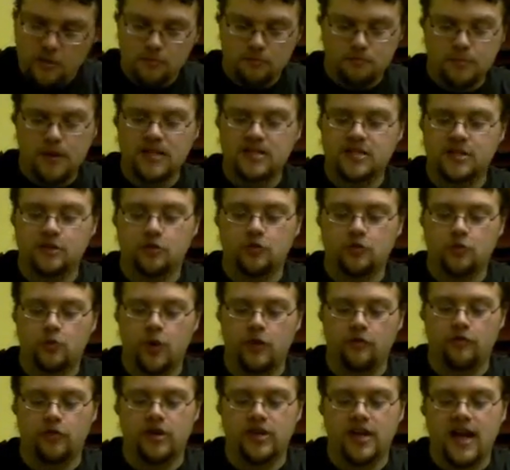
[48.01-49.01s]
Basically,
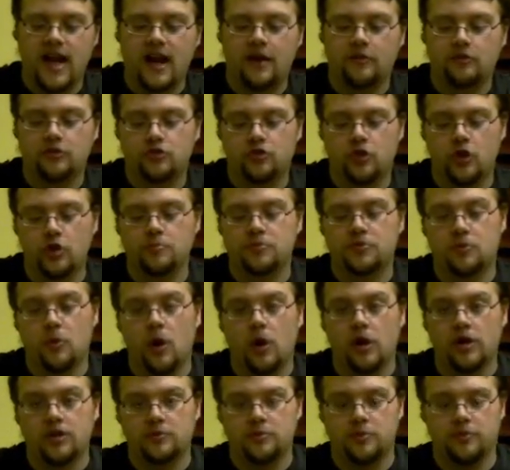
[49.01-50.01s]
quick rundown, troops
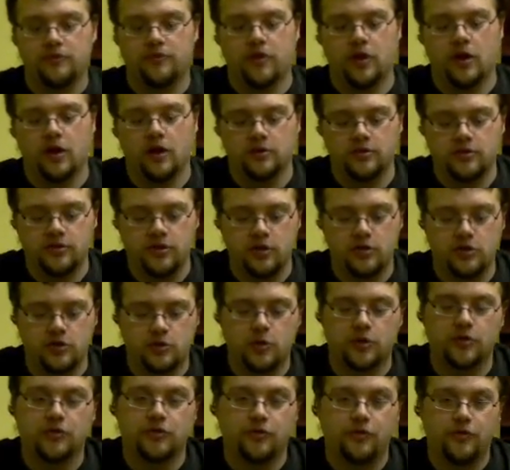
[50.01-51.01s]
wise, we've got 2
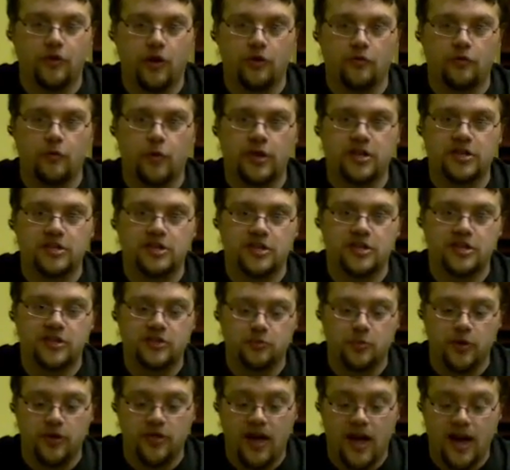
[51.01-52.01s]
squads of 5 witches
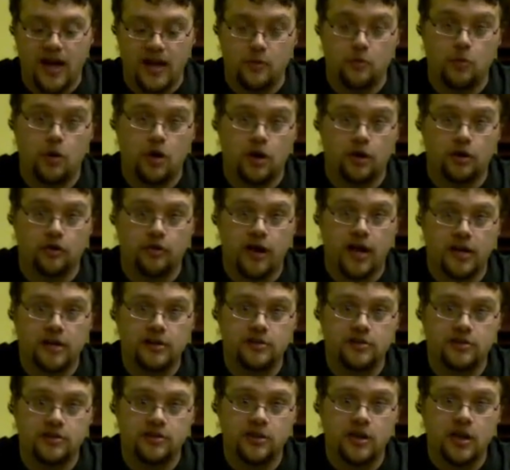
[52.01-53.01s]
with Haywire
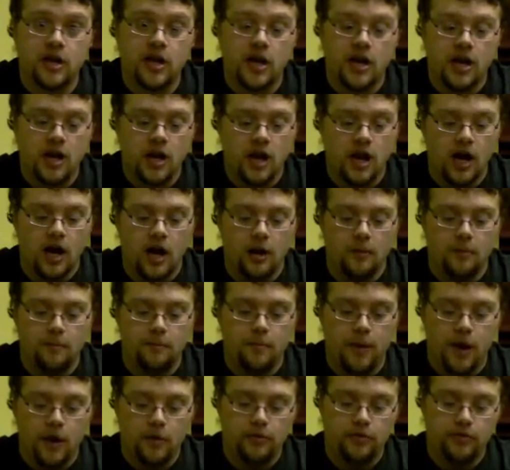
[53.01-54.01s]
grenades,
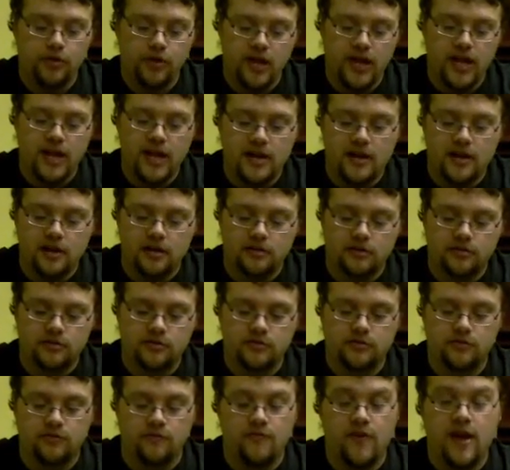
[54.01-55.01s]
both in
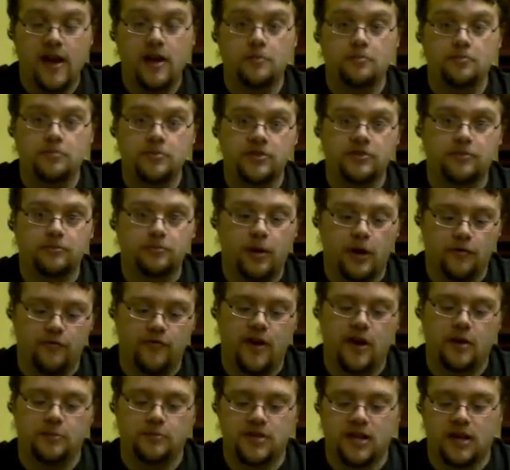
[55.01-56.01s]
Venoms. Both
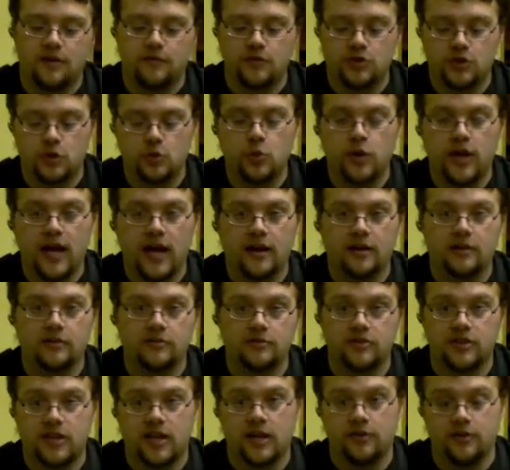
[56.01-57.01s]
Venoms have dual
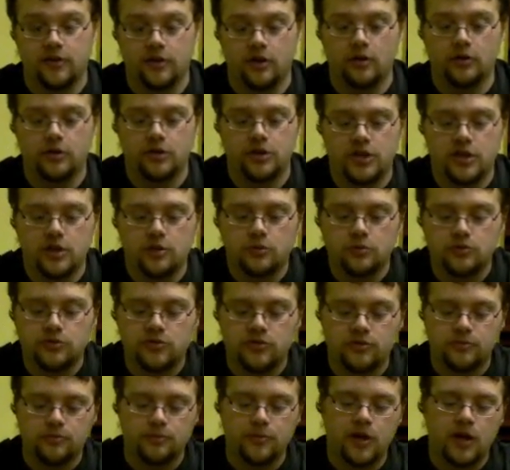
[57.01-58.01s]
cannons and the Night
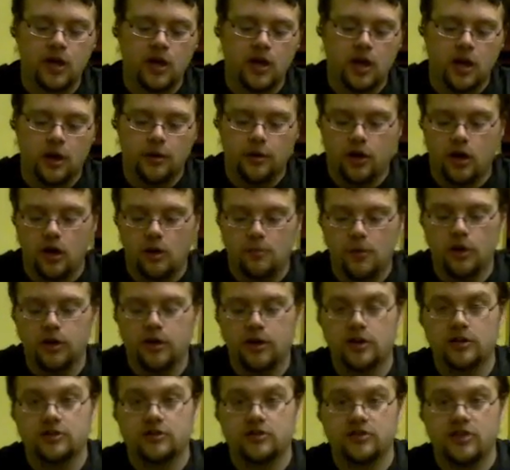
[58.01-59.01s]
Shields. We've got
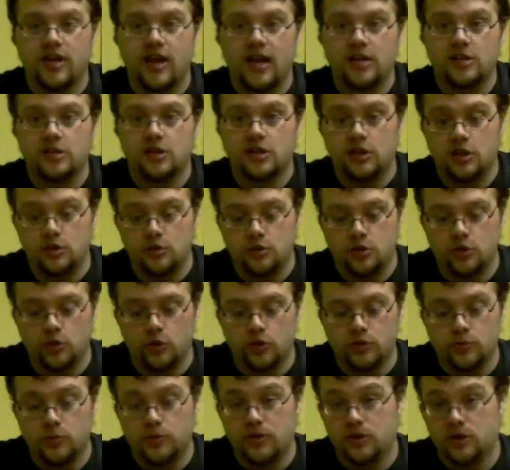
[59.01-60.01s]
Homunculus as a HQ
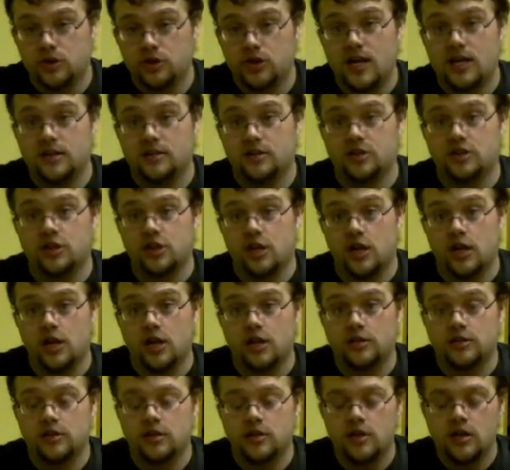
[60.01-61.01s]
choice with the Shatter
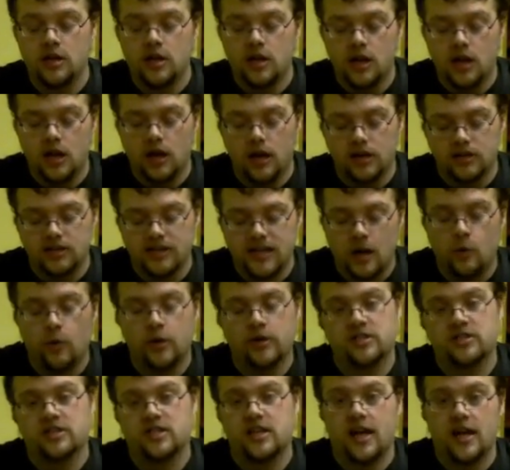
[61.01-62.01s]
Shard, because that
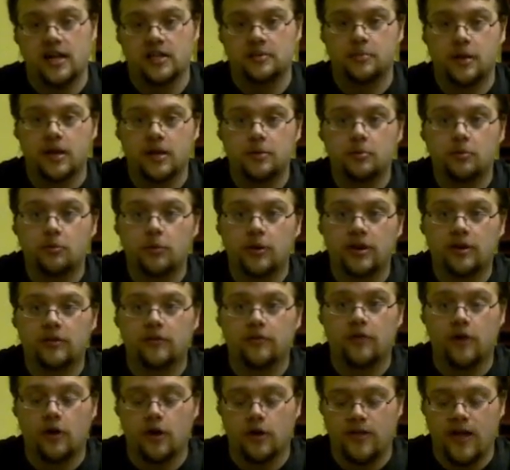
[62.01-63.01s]
always scares people when you
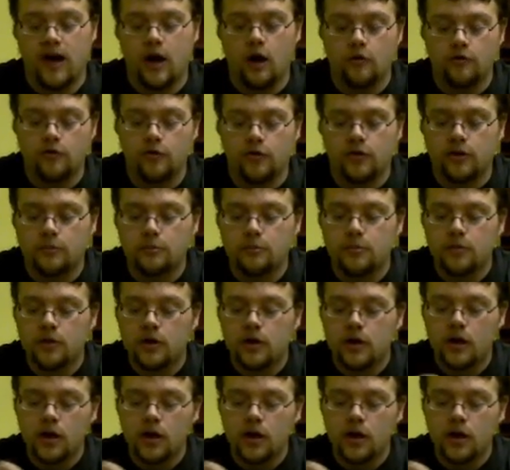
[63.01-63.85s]
fire that off on them.